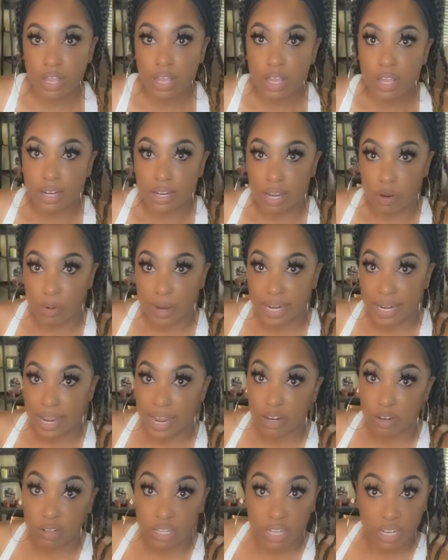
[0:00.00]
Now right now I
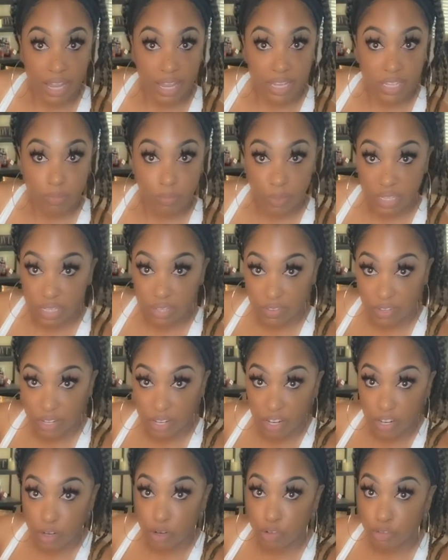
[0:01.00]
don't look like much of a
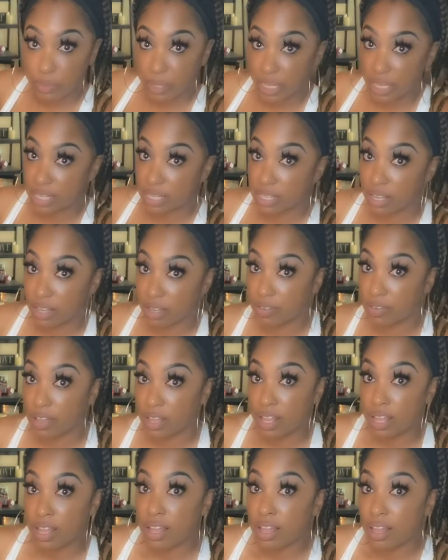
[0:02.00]
curve because of
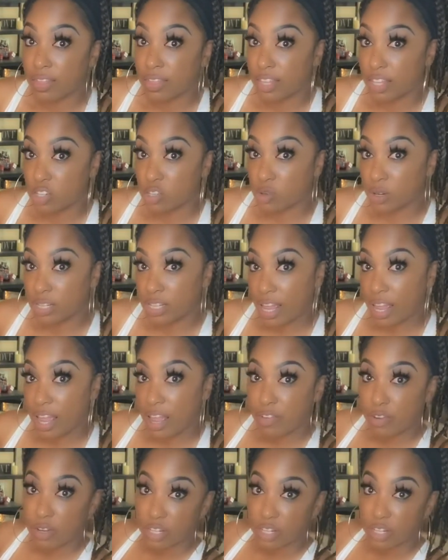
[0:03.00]
these shorts I have on.